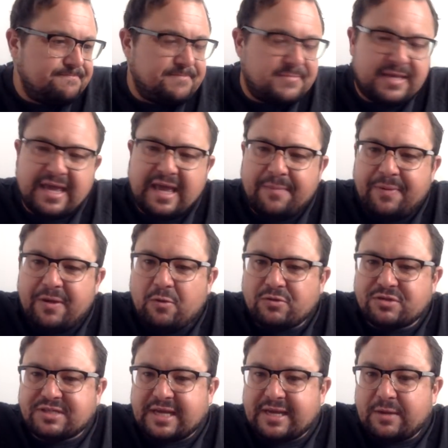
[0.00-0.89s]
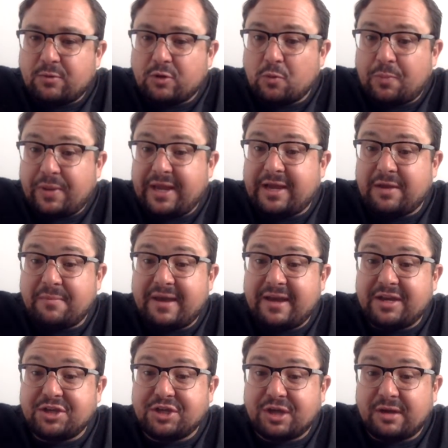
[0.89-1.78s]
People are saying they want to pick a
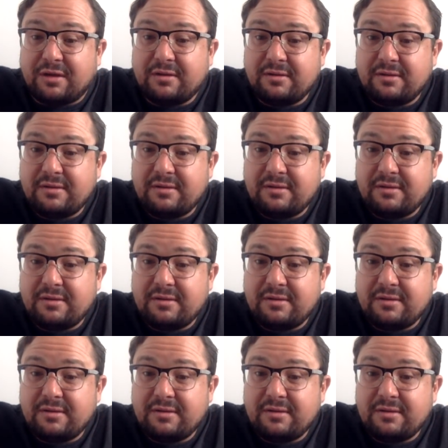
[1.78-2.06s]
manager.